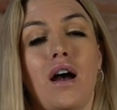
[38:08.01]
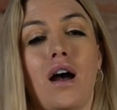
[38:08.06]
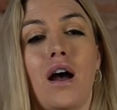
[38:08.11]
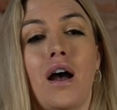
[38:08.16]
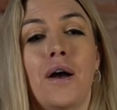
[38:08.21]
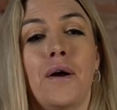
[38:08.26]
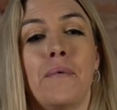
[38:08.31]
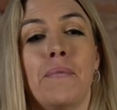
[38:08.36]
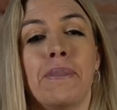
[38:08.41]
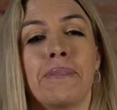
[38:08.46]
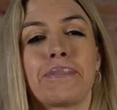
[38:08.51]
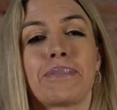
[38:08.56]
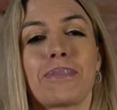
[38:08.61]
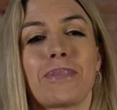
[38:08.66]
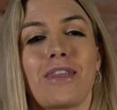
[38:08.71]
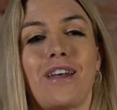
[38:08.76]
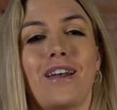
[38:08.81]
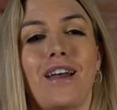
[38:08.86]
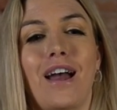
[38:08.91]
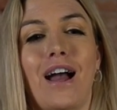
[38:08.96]
Um,
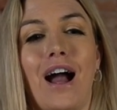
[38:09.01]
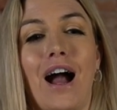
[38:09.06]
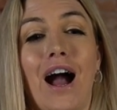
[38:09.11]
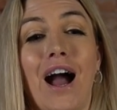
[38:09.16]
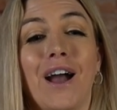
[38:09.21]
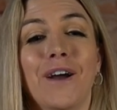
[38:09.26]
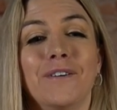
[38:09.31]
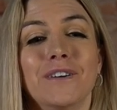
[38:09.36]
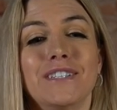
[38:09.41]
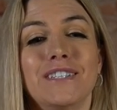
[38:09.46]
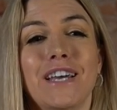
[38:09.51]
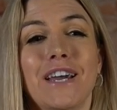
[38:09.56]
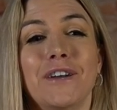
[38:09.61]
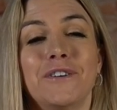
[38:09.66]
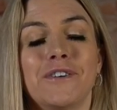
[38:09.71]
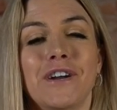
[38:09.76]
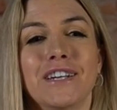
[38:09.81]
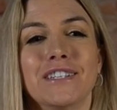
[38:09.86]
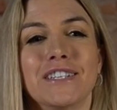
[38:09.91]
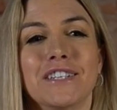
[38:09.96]
I would say
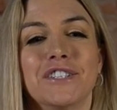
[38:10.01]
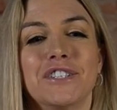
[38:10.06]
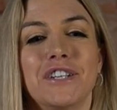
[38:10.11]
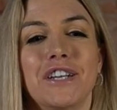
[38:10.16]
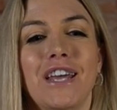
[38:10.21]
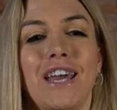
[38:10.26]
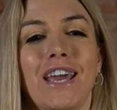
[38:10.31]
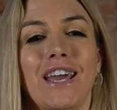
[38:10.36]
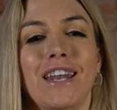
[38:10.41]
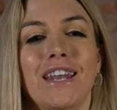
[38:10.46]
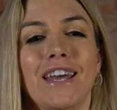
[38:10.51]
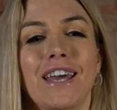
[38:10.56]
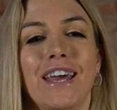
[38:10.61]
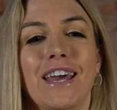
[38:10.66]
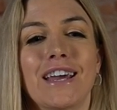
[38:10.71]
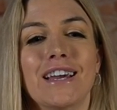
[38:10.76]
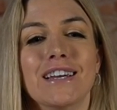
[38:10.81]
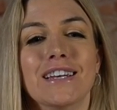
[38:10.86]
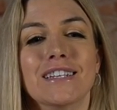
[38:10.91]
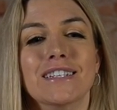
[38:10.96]
transitioning
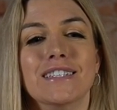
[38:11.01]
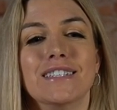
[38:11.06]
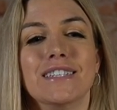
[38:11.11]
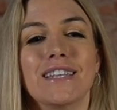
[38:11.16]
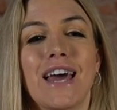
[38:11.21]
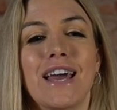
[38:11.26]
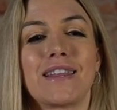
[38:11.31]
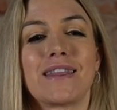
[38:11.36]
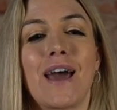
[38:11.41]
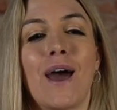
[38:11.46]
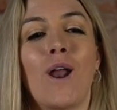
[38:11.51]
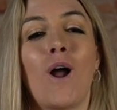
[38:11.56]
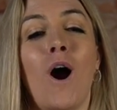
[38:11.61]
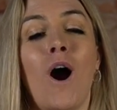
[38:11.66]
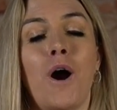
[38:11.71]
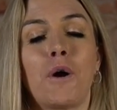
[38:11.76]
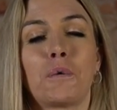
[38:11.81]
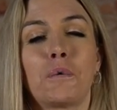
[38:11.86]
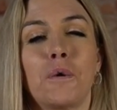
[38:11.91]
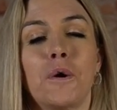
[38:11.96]
is like that
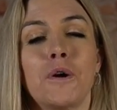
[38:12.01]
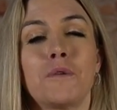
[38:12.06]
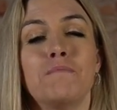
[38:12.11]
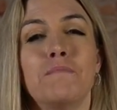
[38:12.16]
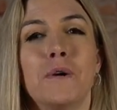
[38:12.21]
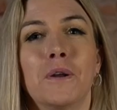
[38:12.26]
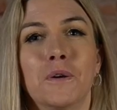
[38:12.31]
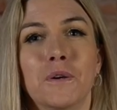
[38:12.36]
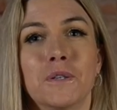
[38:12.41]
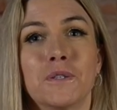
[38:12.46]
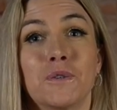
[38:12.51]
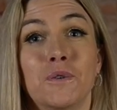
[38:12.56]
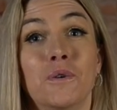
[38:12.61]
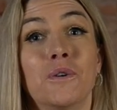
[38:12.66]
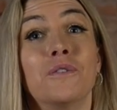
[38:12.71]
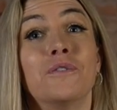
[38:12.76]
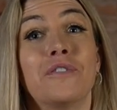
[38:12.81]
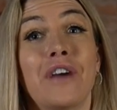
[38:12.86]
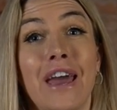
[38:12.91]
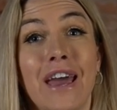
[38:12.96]
awkward middle
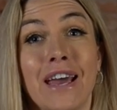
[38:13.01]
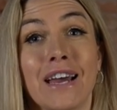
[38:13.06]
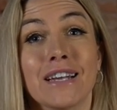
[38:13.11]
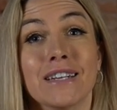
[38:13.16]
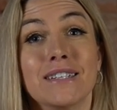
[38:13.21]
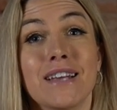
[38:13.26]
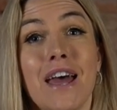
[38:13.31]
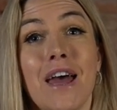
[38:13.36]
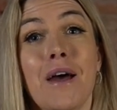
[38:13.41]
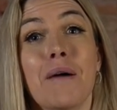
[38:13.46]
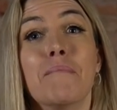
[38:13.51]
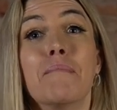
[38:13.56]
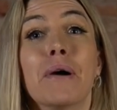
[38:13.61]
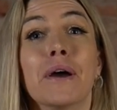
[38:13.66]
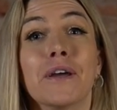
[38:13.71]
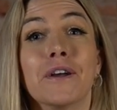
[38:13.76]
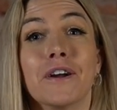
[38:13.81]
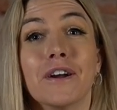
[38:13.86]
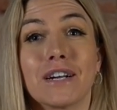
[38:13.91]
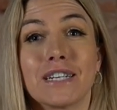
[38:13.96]
school phase,
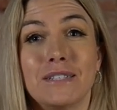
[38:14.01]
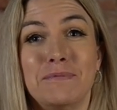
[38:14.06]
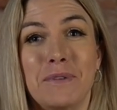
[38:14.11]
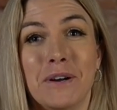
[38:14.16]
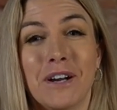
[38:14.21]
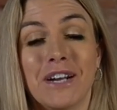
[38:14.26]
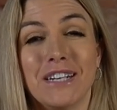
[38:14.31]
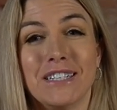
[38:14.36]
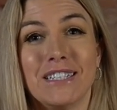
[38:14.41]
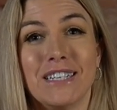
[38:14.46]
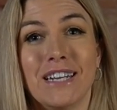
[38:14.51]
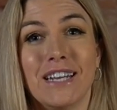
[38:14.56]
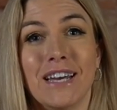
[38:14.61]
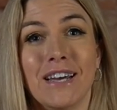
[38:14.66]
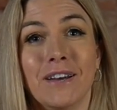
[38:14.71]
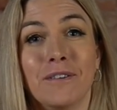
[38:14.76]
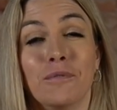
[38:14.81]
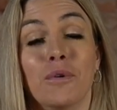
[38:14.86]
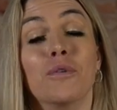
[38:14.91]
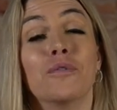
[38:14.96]
but you're experiencing
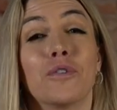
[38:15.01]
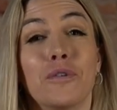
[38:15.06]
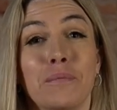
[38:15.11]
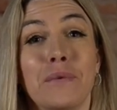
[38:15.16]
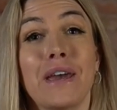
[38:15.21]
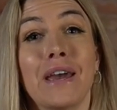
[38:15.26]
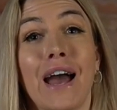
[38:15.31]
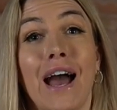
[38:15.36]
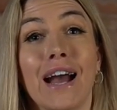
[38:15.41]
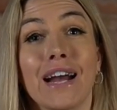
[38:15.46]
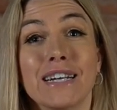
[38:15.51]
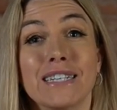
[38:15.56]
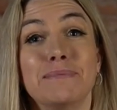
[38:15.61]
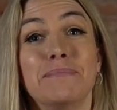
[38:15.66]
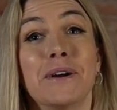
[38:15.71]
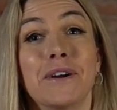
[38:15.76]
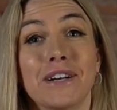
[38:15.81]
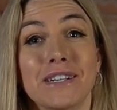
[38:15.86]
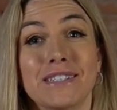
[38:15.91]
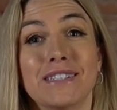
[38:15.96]
it. Well, for me, I
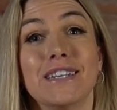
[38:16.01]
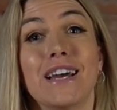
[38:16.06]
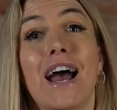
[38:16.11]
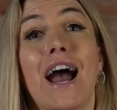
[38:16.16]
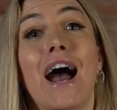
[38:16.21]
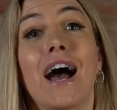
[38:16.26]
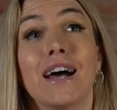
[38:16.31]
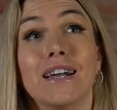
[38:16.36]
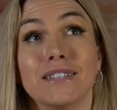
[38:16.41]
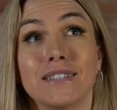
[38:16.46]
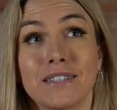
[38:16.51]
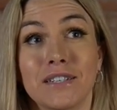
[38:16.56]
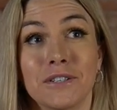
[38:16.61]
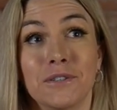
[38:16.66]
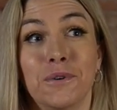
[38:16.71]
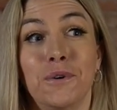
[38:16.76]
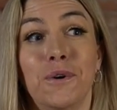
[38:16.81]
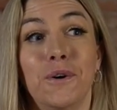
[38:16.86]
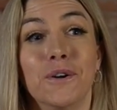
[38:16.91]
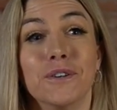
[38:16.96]
experienced it as an
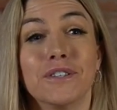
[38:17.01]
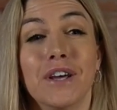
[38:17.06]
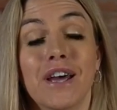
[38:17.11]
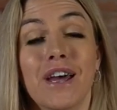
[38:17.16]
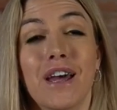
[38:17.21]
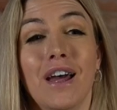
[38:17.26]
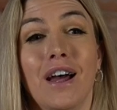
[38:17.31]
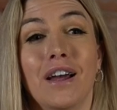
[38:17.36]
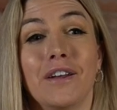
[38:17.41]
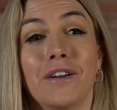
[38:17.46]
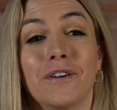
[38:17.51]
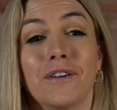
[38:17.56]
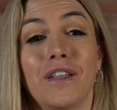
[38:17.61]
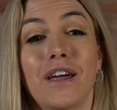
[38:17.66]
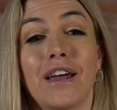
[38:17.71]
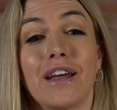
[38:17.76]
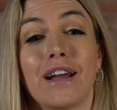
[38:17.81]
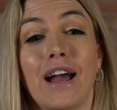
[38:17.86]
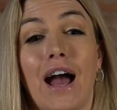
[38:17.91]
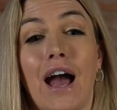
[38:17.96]
adult. You're
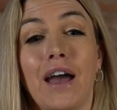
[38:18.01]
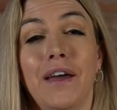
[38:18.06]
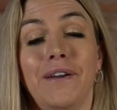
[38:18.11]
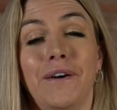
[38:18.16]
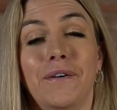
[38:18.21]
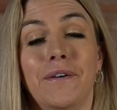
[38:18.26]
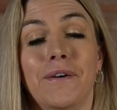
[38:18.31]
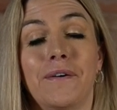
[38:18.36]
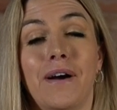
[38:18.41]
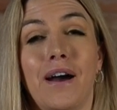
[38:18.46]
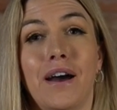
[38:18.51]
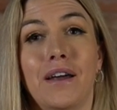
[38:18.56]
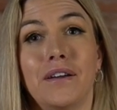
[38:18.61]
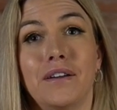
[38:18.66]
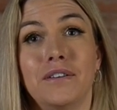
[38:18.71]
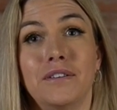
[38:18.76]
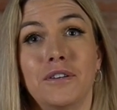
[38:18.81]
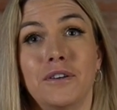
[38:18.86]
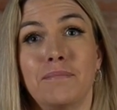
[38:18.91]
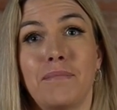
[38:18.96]
like, I don't know how
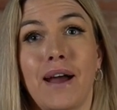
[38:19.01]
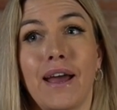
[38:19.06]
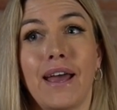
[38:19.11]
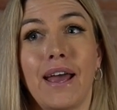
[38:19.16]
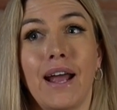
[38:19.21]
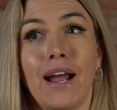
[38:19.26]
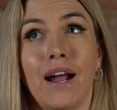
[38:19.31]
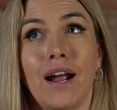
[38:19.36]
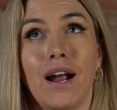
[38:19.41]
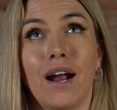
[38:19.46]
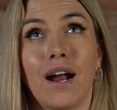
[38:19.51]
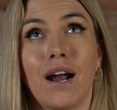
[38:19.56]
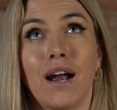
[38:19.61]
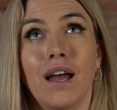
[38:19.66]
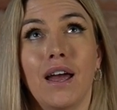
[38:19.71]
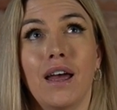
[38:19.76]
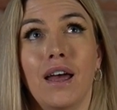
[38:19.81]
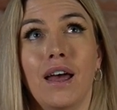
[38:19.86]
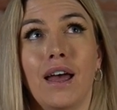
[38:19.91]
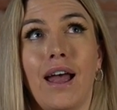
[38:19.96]
to do my hair.